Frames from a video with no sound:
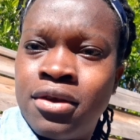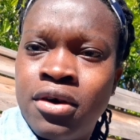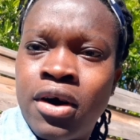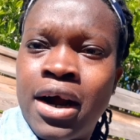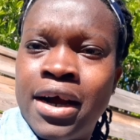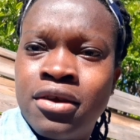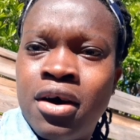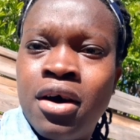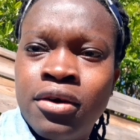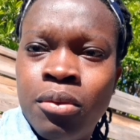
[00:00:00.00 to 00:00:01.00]
your eyes
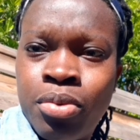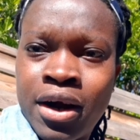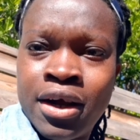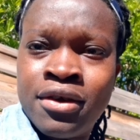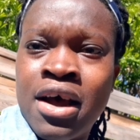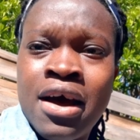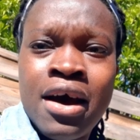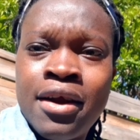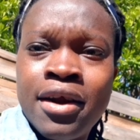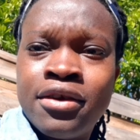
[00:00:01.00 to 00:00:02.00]
on the prize
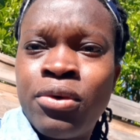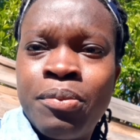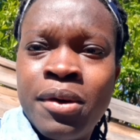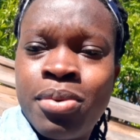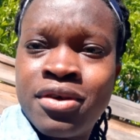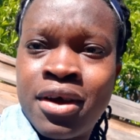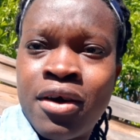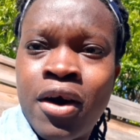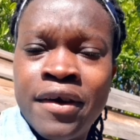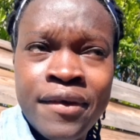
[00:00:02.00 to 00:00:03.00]
and listen what people say,
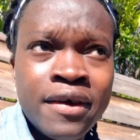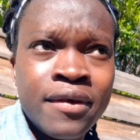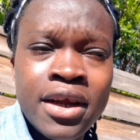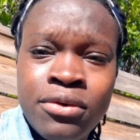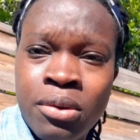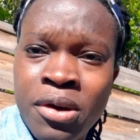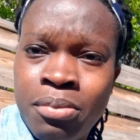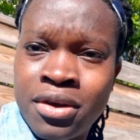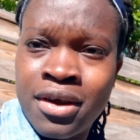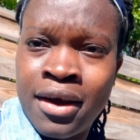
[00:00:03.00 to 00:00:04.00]
or if you even listen what
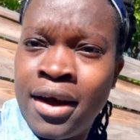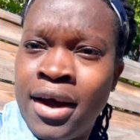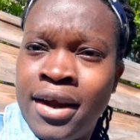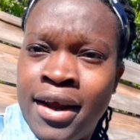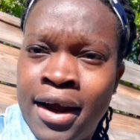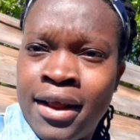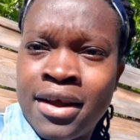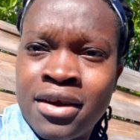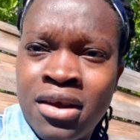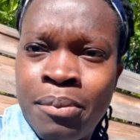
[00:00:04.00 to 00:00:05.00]
people say, take it
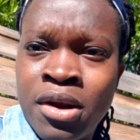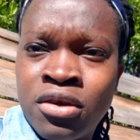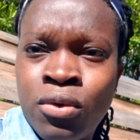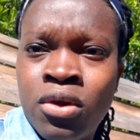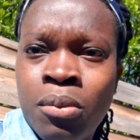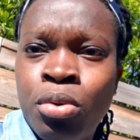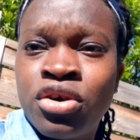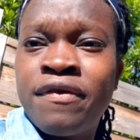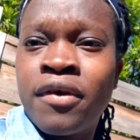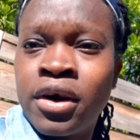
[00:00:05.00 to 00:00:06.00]
as a stepping stone to
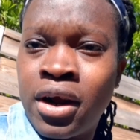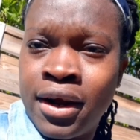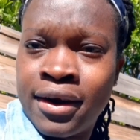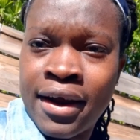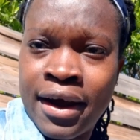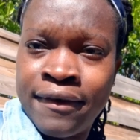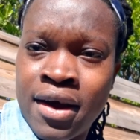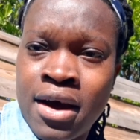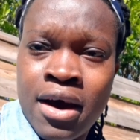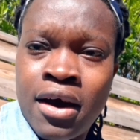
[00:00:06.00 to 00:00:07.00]
push you further in life
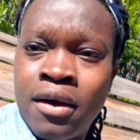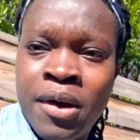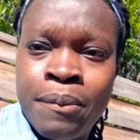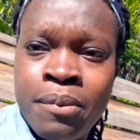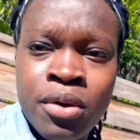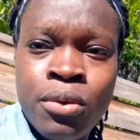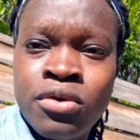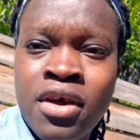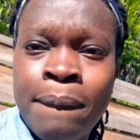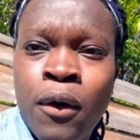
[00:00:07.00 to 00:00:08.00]
and make people
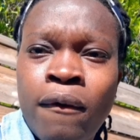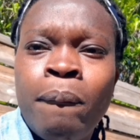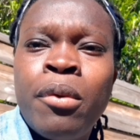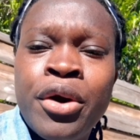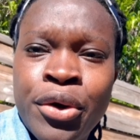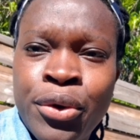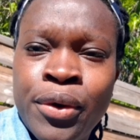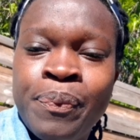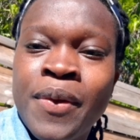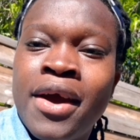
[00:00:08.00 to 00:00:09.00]
use them out, bring them
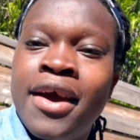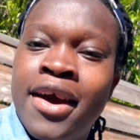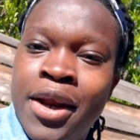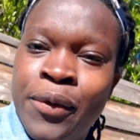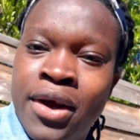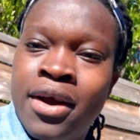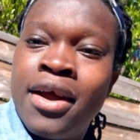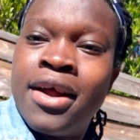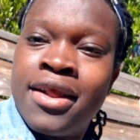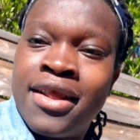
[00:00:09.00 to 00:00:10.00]
down. Anyway,
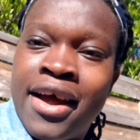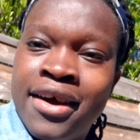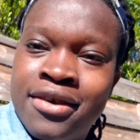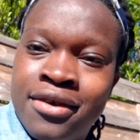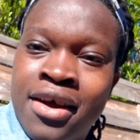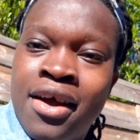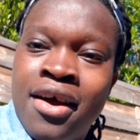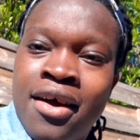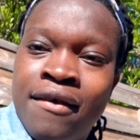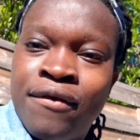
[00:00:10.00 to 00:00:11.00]
thanks
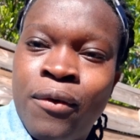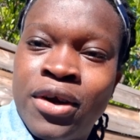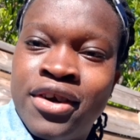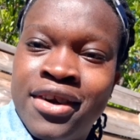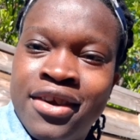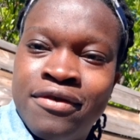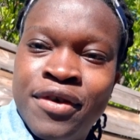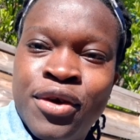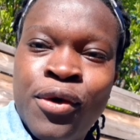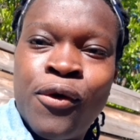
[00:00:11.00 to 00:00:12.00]
for watching this
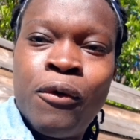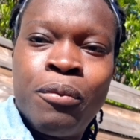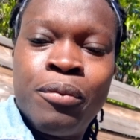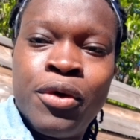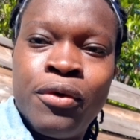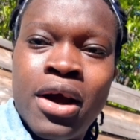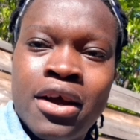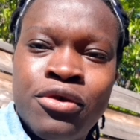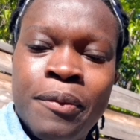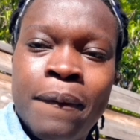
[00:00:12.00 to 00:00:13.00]
video. Hope you
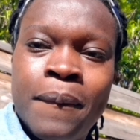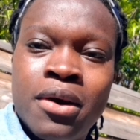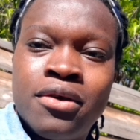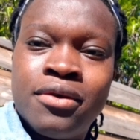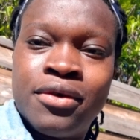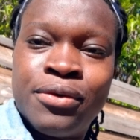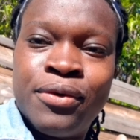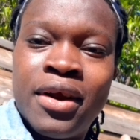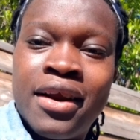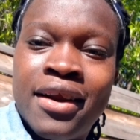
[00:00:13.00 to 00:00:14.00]
guys remember to
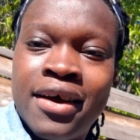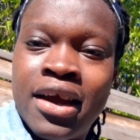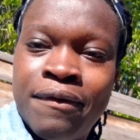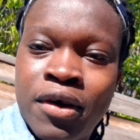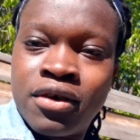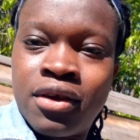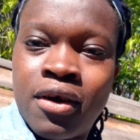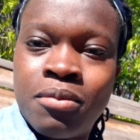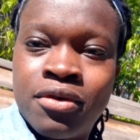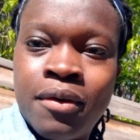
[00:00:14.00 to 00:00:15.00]
give us a
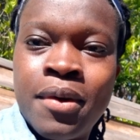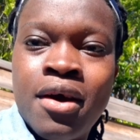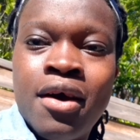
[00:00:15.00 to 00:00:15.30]
thumbs up,